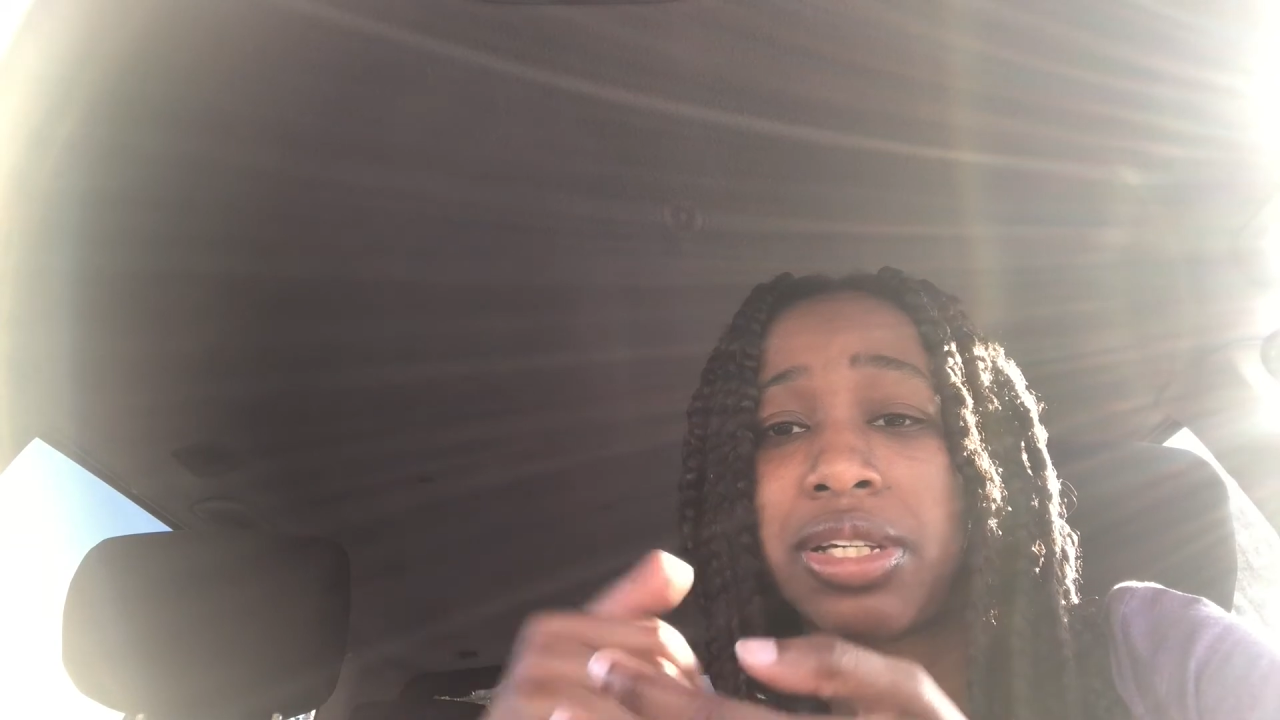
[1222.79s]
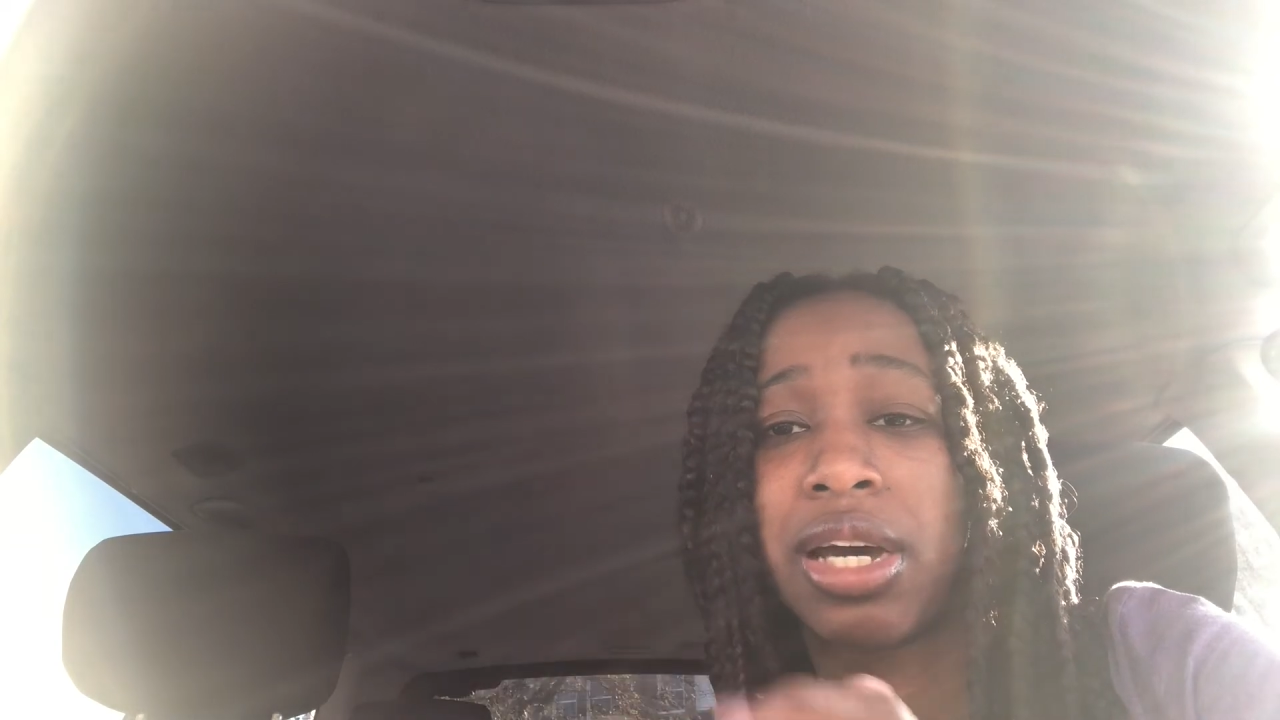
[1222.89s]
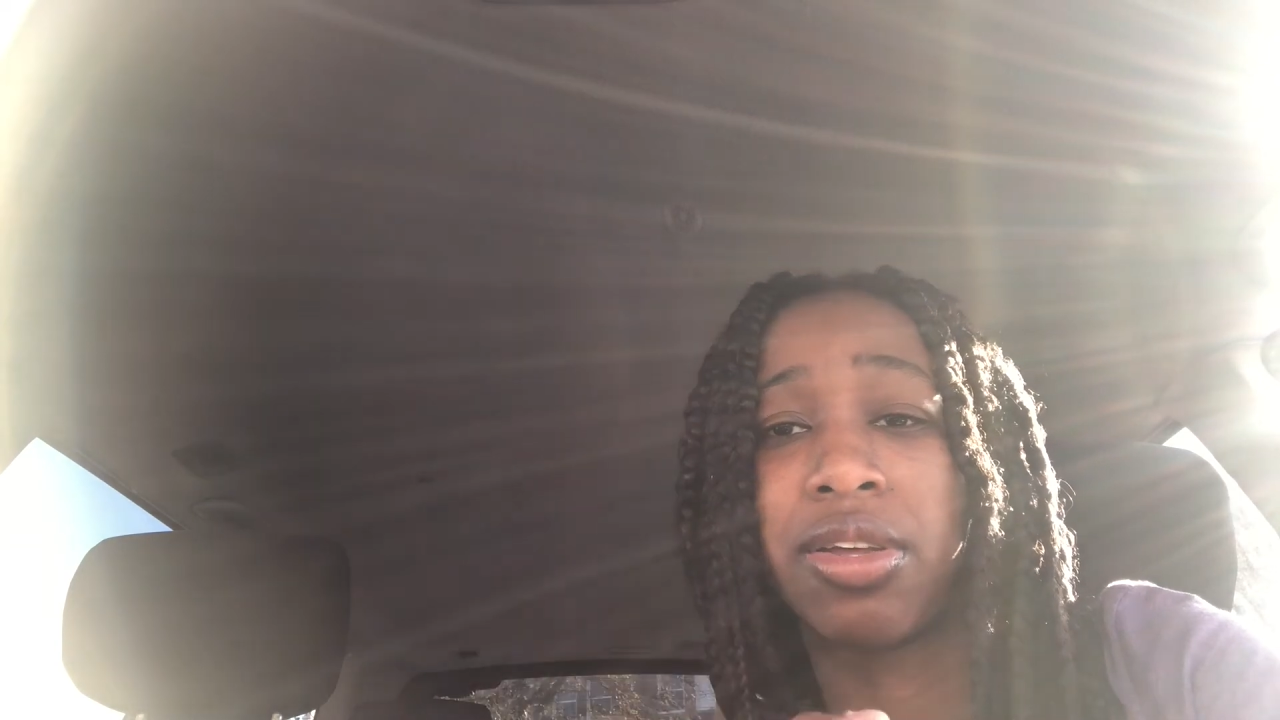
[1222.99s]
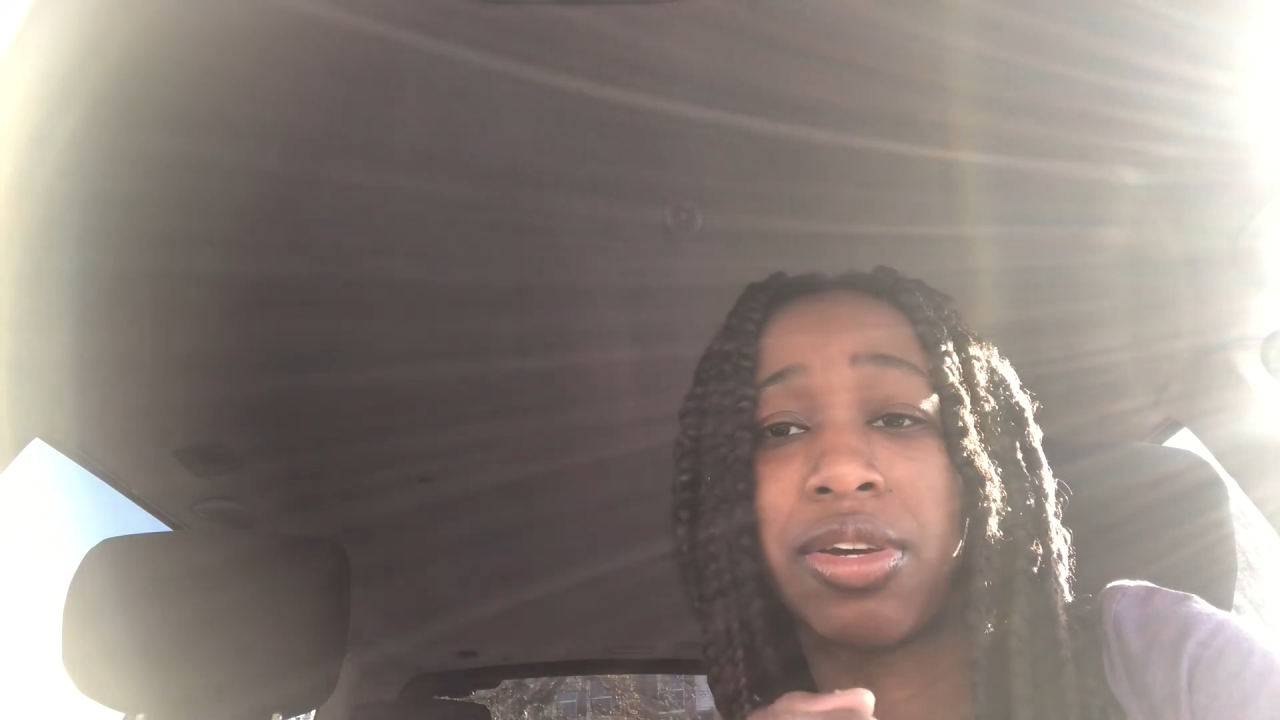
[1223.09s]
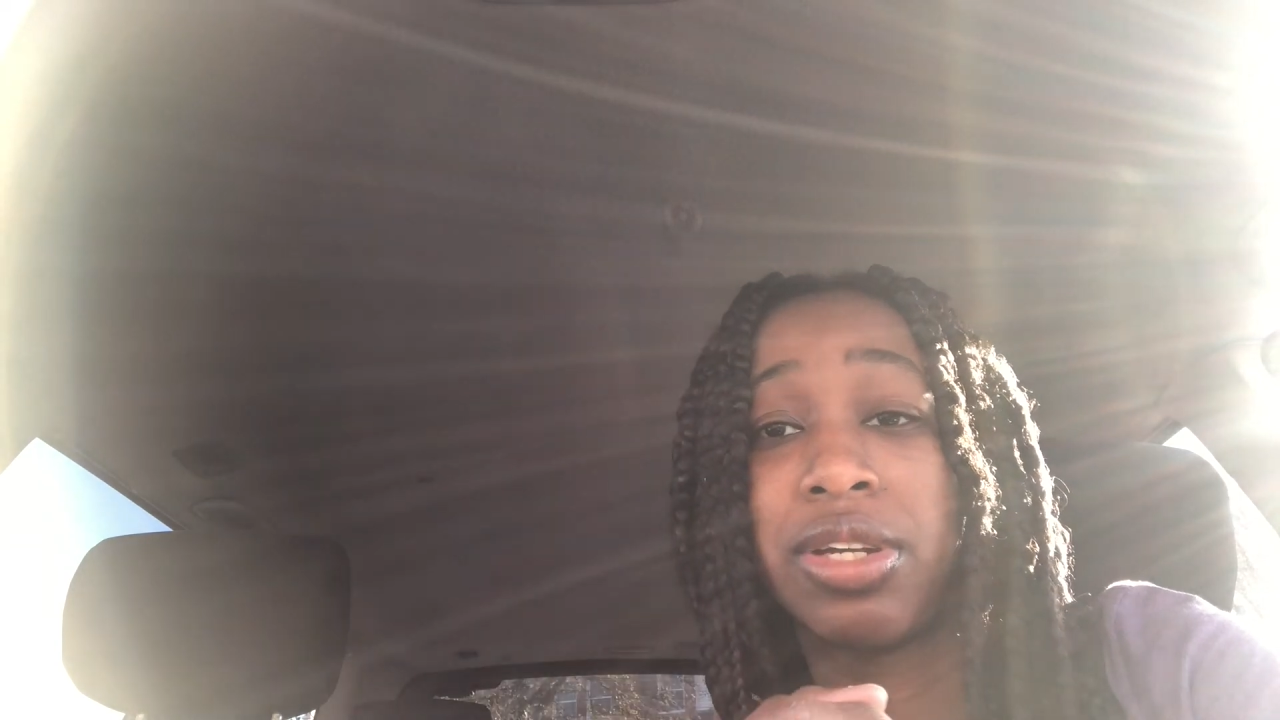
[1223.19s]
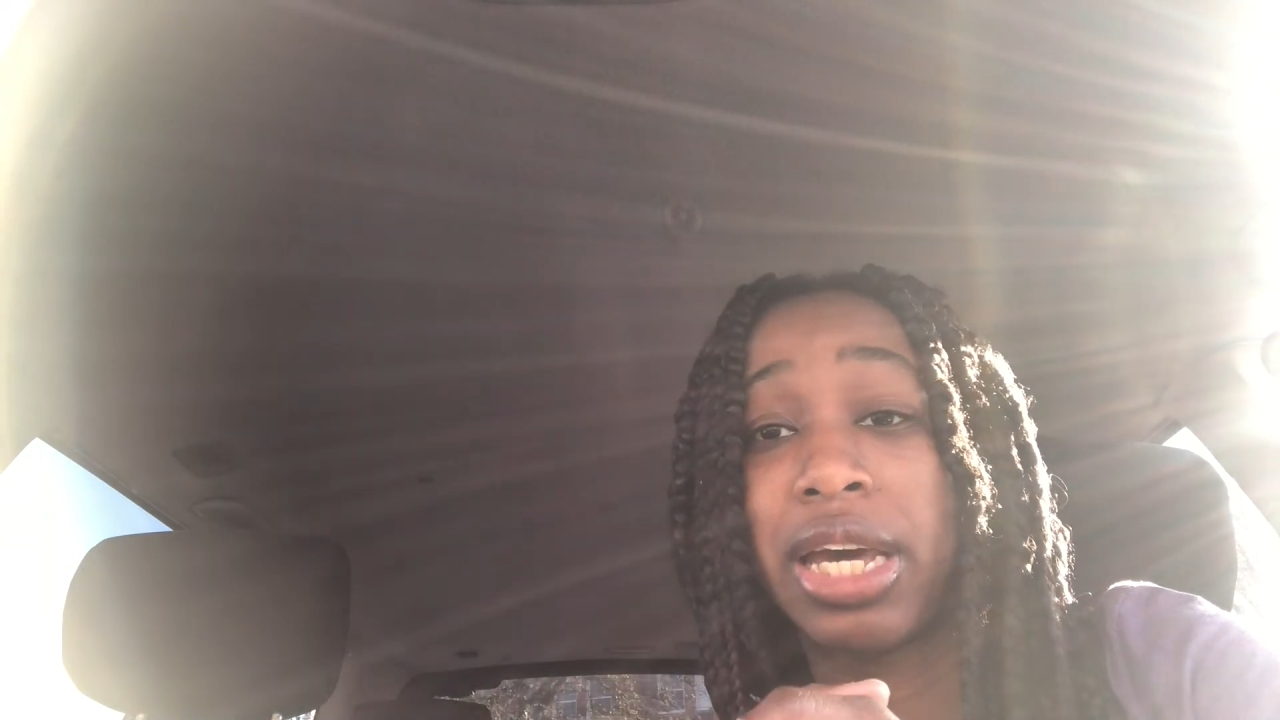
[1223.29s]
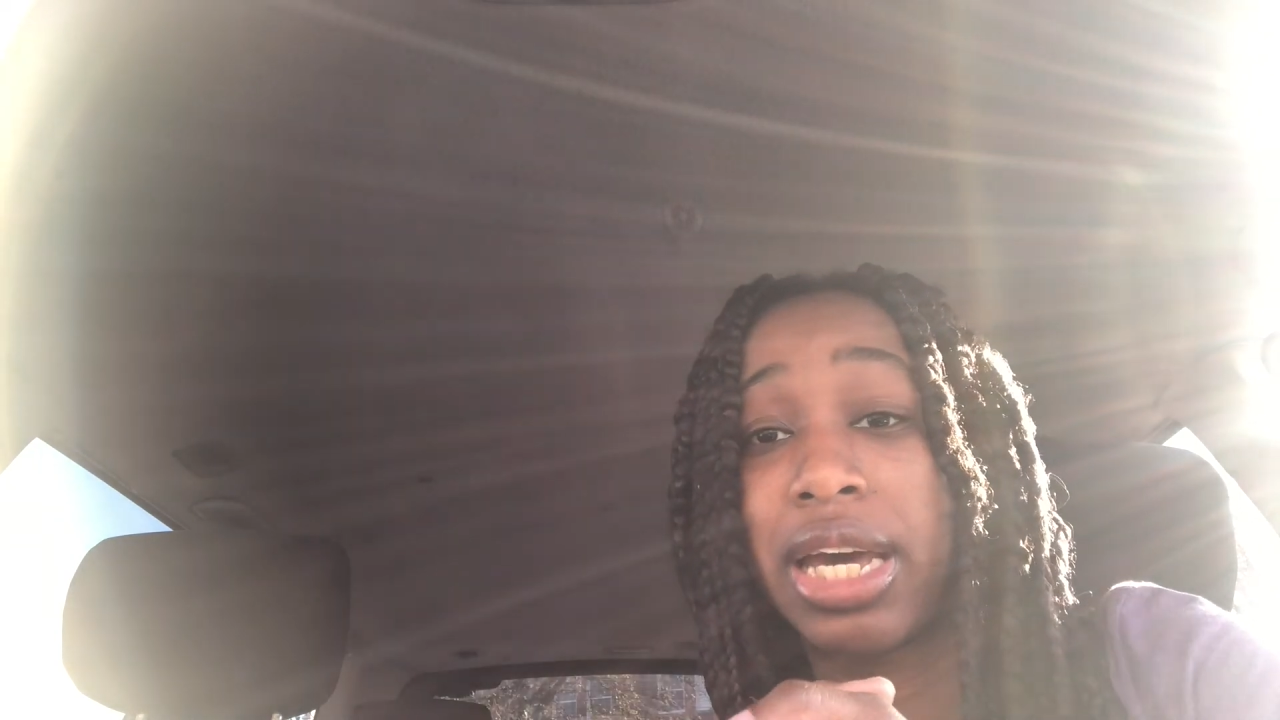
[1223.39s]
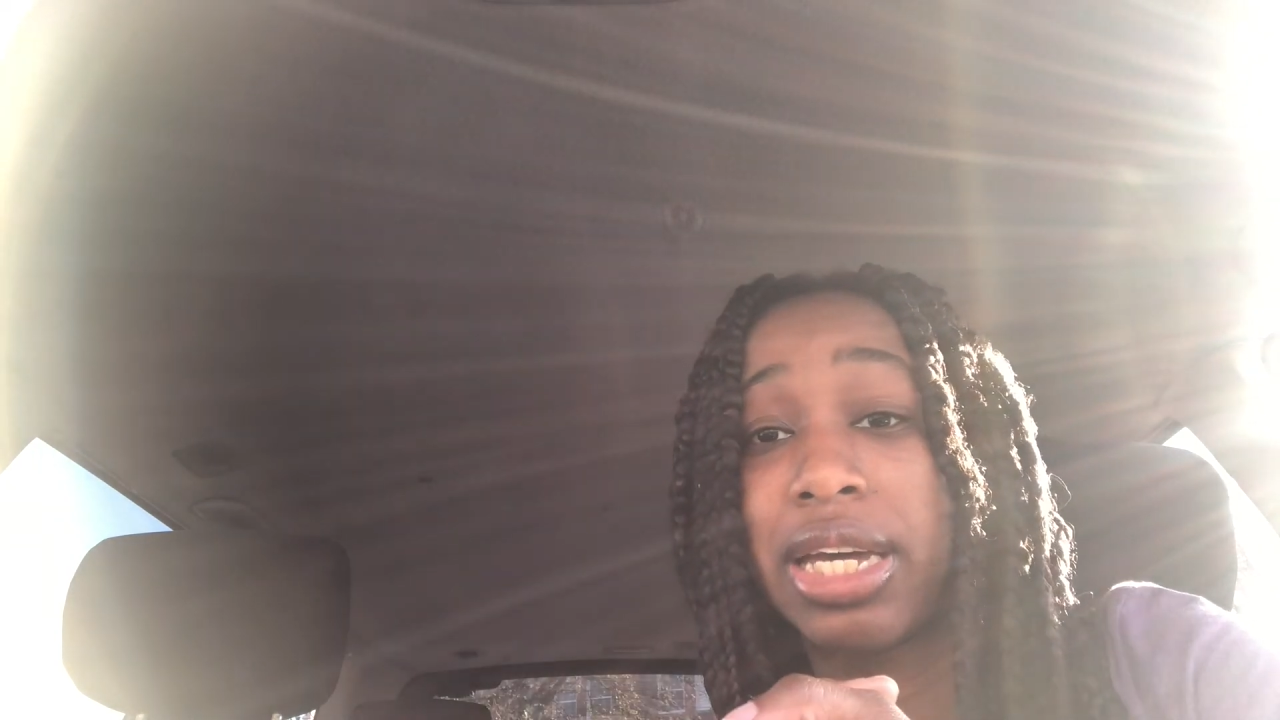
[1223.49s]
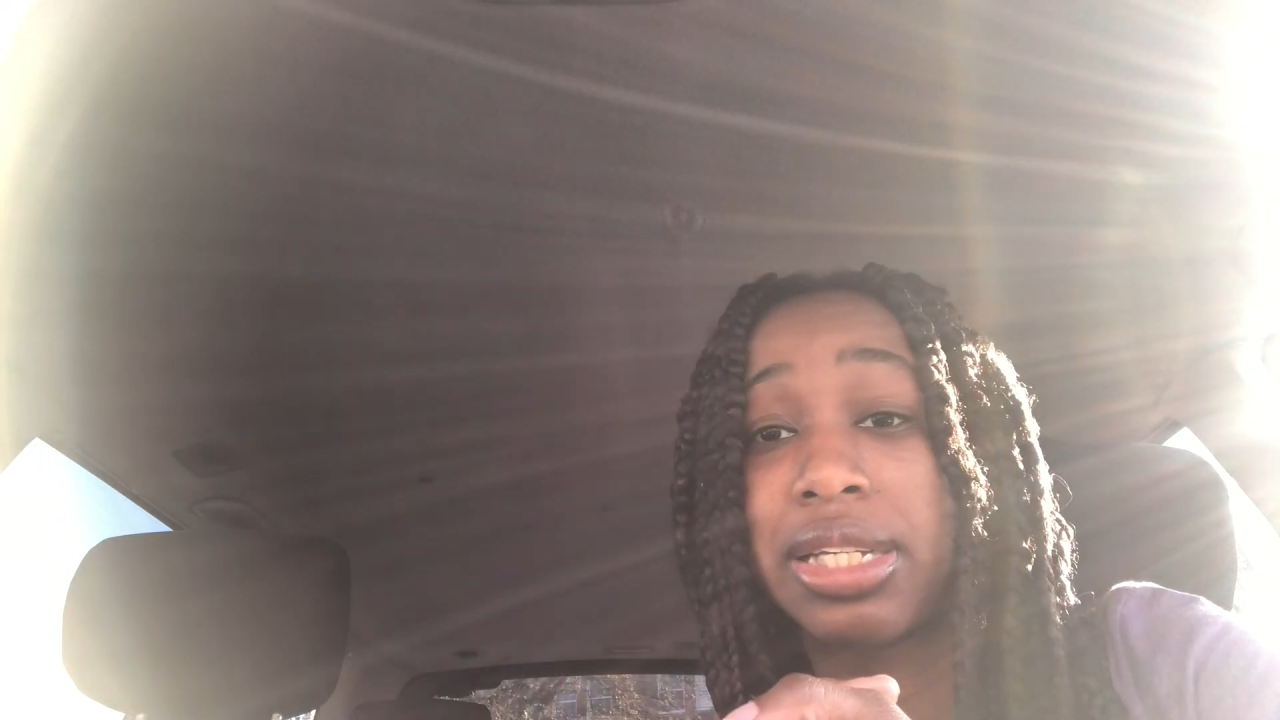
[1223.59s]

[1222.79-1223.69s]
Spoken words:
out of their day